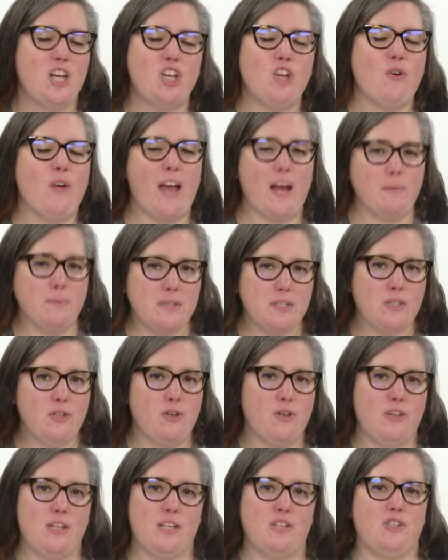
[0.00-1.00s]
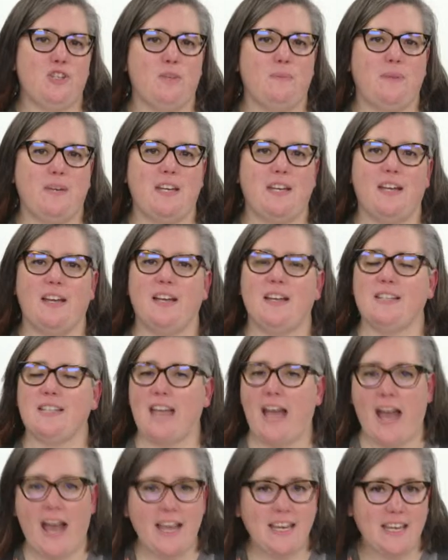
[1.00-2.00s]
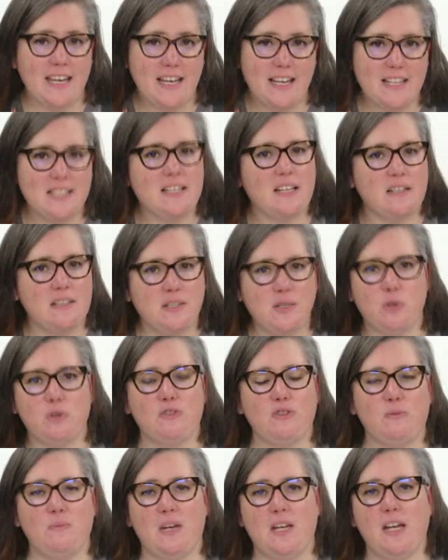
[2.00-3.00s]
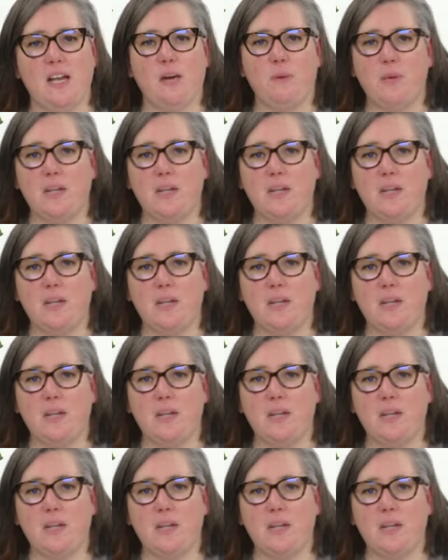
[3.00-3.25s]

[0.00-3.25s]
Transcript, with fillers: you absolutely should be tagging us on social media.